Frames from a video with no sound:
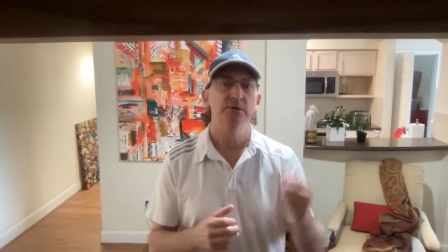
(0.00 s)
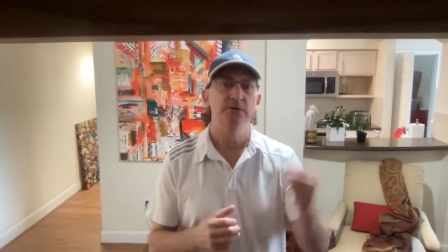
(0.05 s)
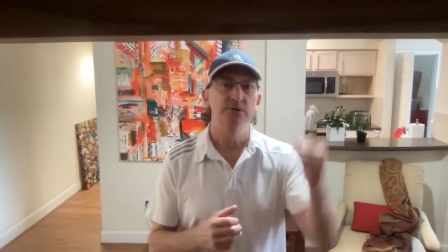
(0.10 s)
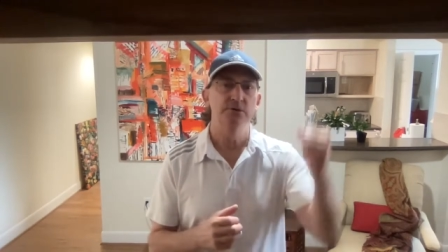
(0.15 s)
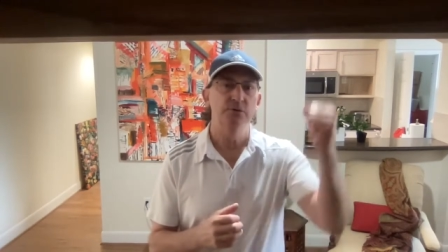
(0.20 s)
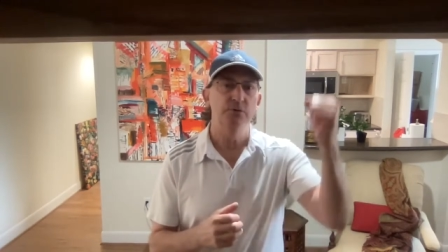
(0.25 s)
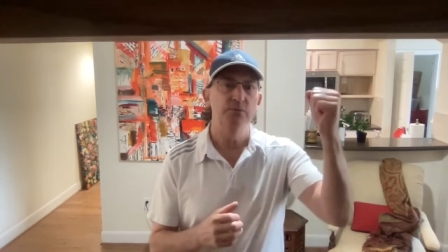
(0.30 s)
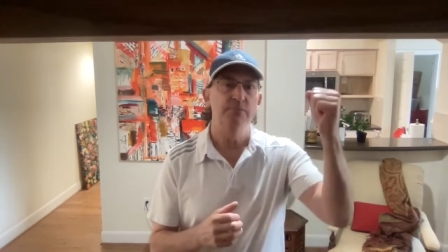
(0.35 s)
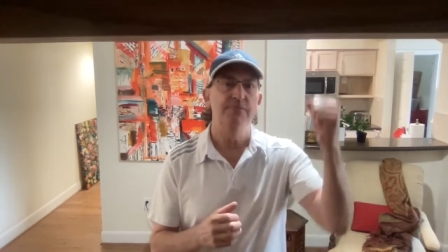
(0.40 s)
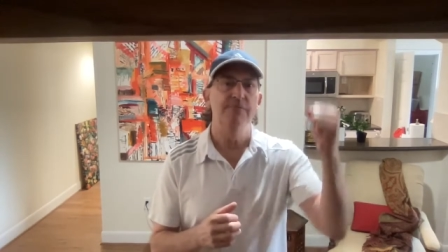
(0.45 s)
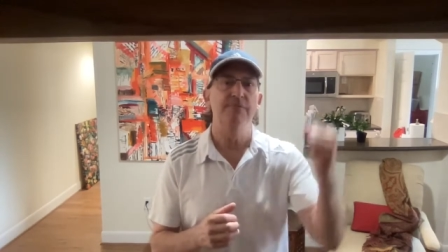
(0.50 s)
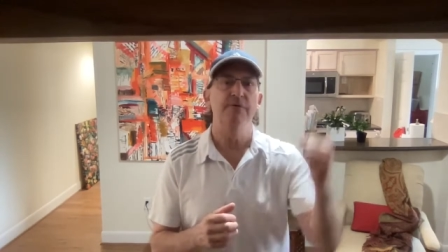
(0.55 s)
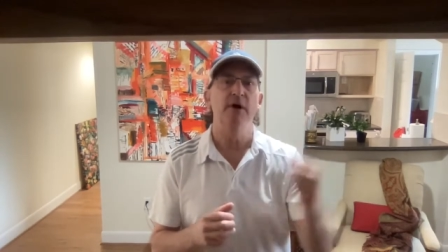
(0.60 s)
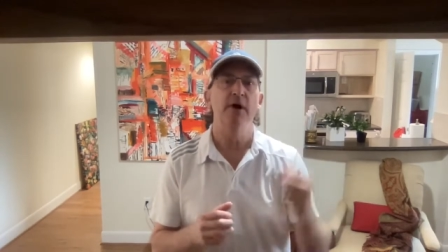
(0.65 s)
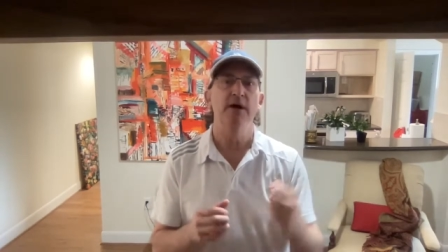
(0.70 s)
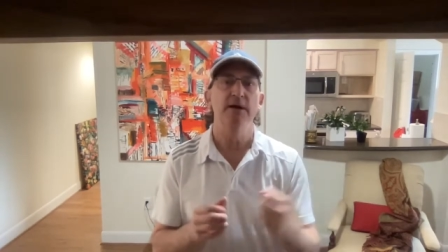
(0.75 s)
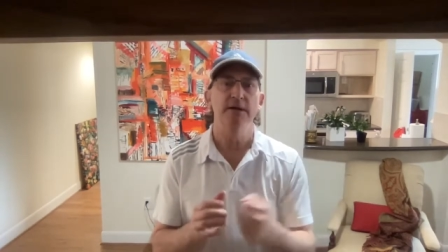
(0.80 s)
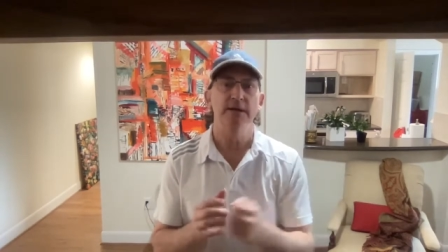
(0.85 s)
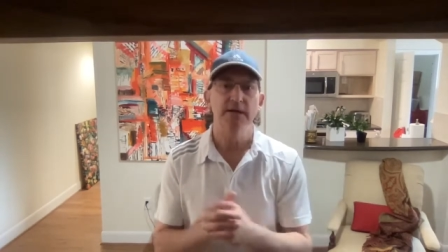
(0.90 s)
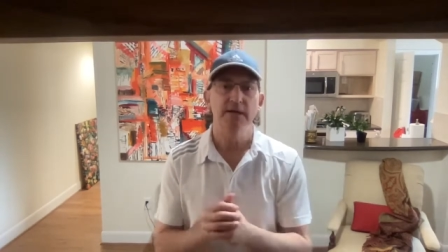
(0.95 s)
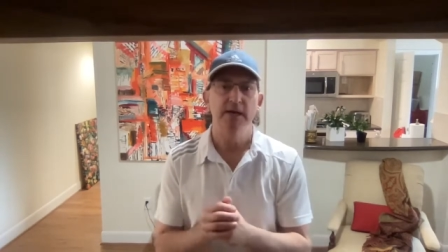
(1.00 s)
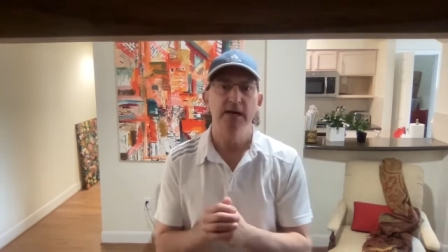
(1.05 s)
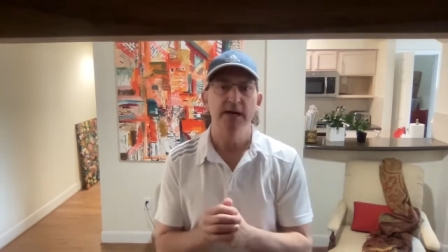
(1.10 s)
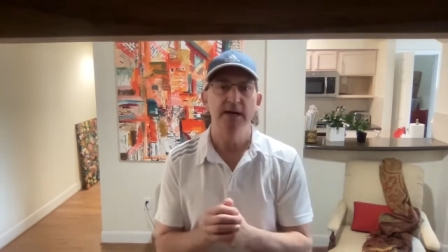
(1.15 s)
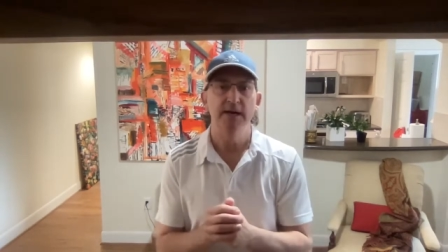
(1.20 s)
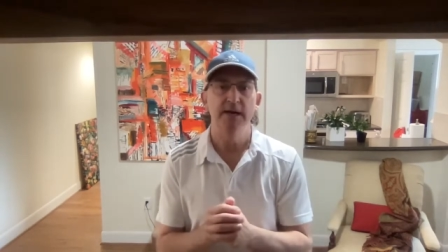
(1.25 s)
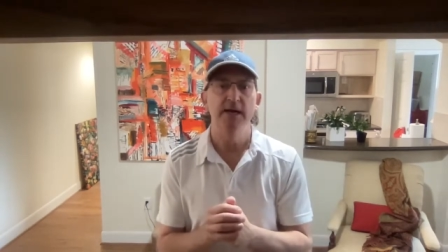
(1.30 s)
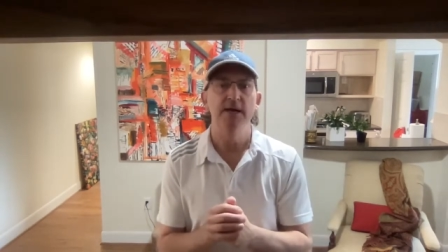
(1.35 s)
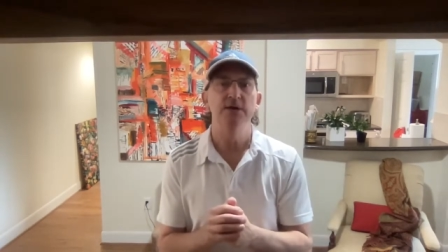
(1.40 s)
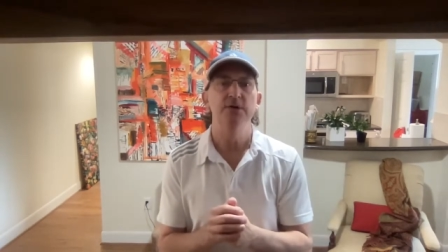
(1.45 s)
two front
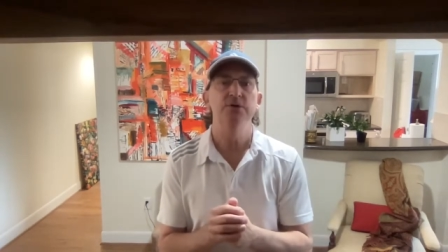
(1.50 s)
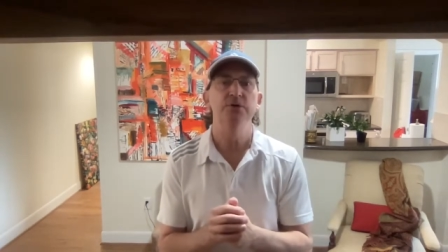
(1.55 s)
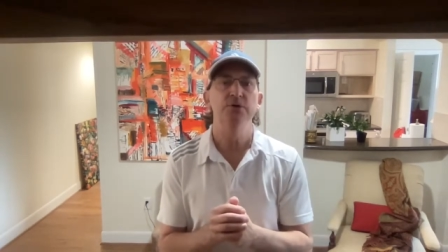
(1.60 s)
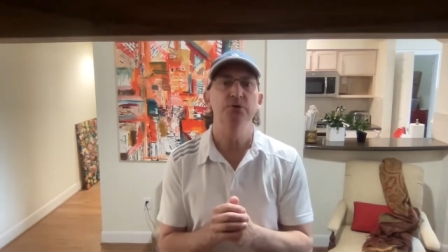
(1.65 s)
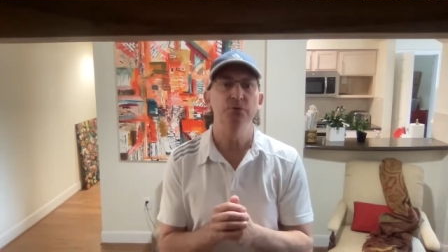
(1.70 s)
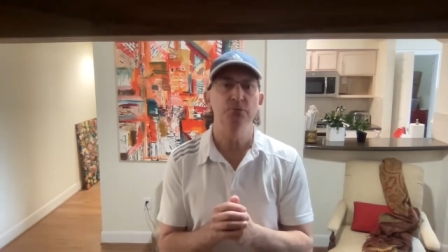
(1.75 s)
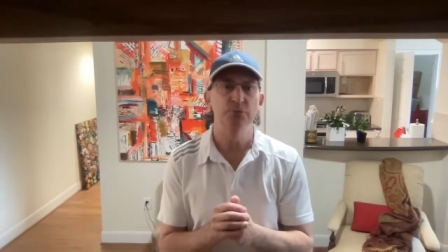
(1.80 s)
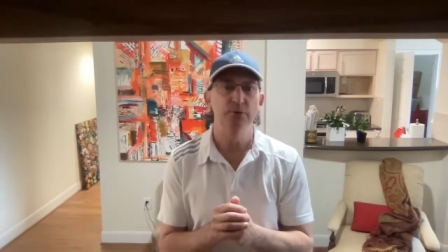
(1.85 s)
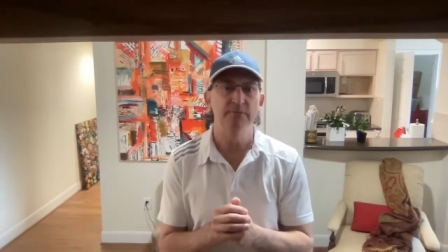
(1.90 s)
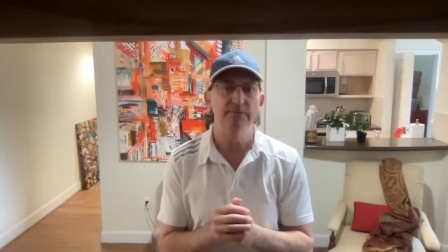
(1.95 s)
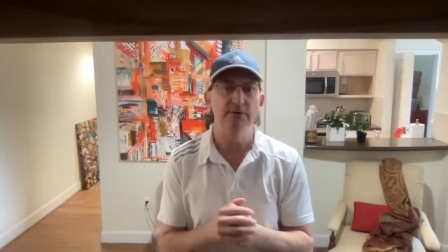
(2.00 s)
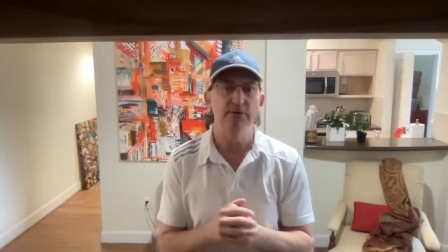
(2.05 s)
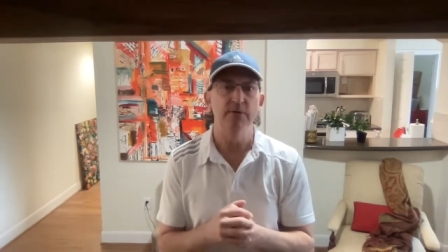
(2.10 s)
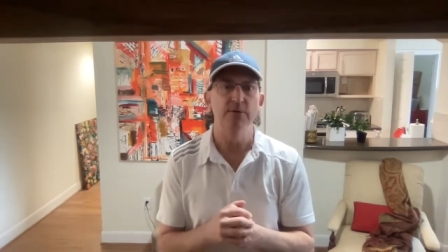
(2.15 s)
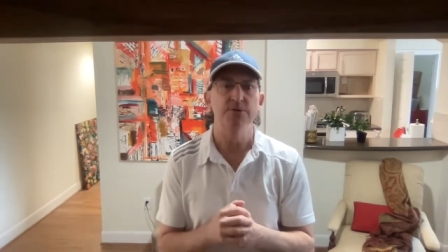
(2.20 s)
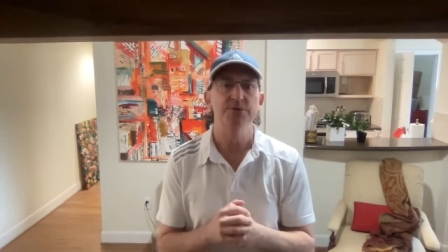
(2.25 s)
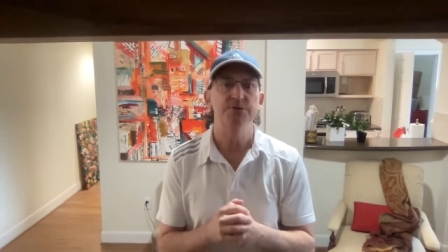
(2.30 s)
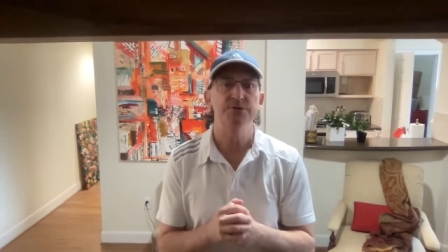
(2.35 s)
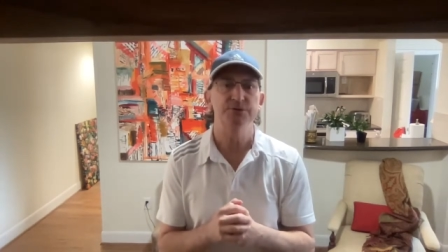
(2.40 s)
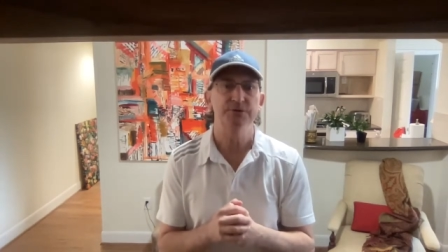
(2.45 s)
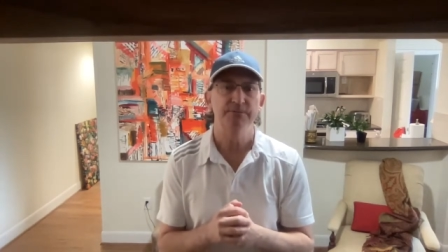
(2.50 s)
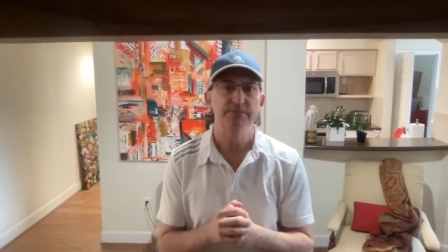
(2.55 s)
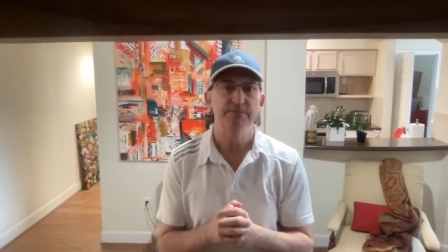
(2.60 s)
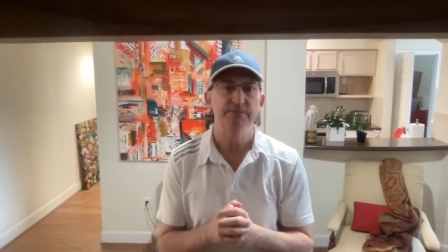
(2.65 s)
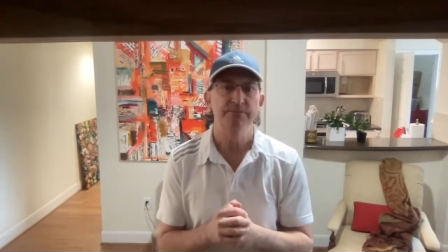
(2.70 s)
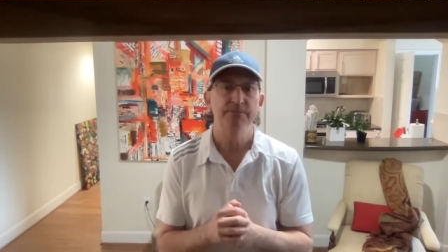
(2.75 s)
and then two reverse,